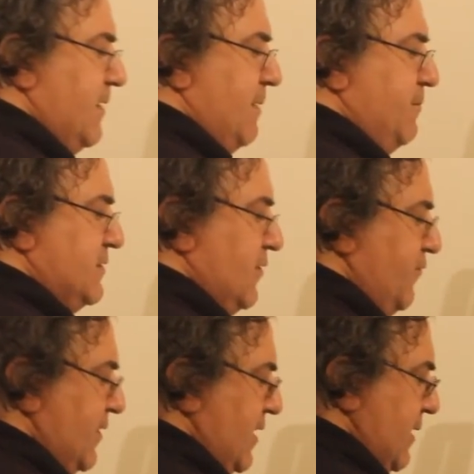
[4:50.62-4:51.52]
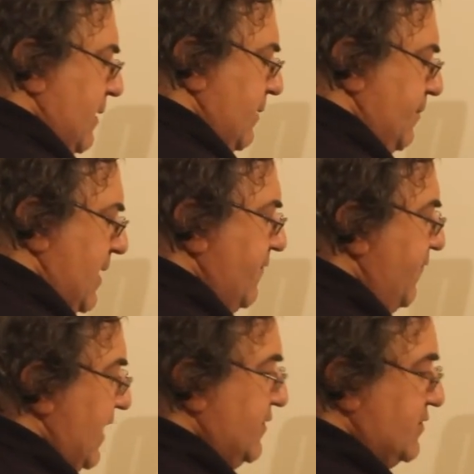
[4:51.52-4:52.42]
numbers of
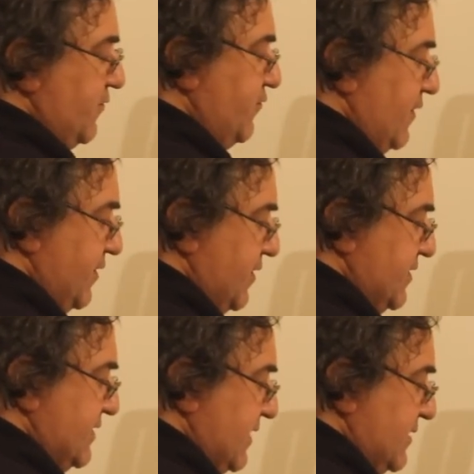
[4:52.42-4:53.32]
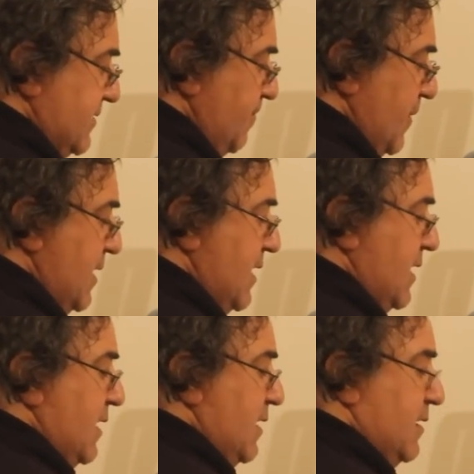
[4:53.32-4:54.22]
prime factors of 36?
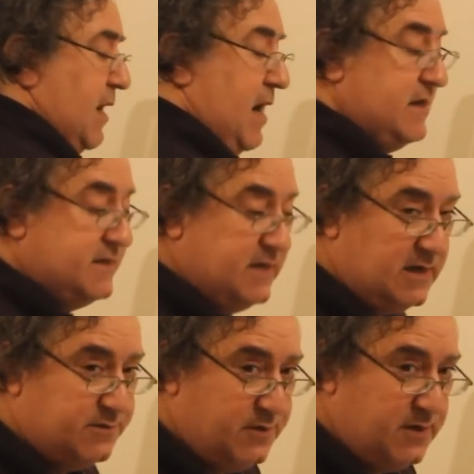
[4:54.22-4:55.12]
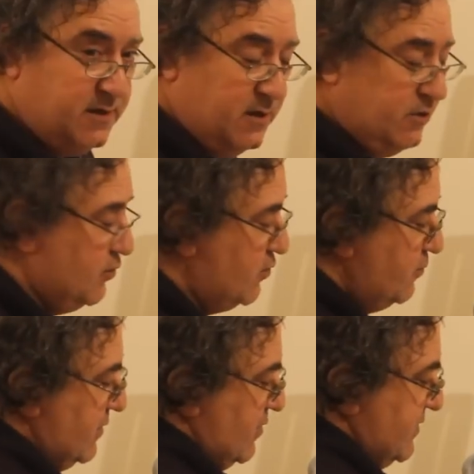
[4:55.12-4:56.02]
I start with
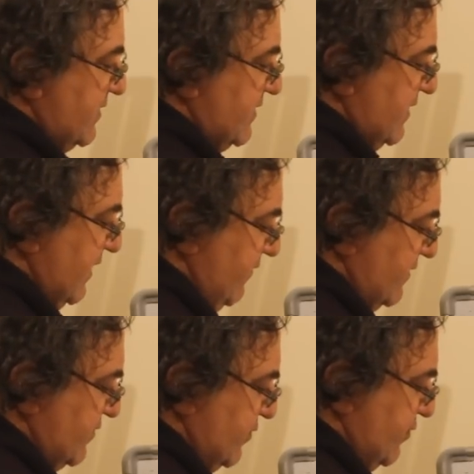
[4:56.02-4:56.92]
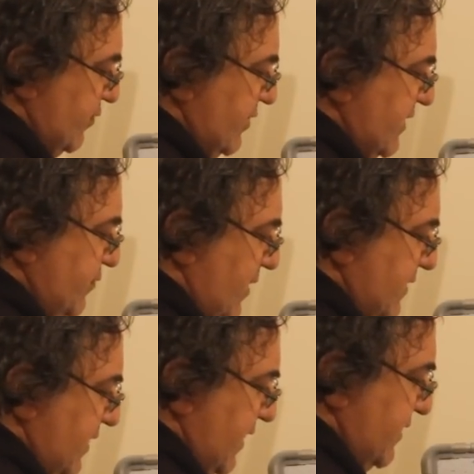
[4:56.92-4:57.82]
2 because this is even. So 2 is
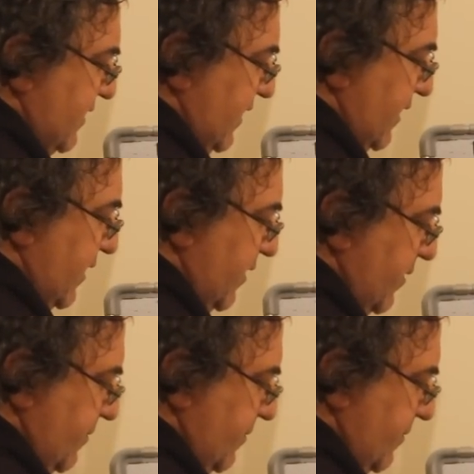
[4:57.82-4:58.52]
what? 18.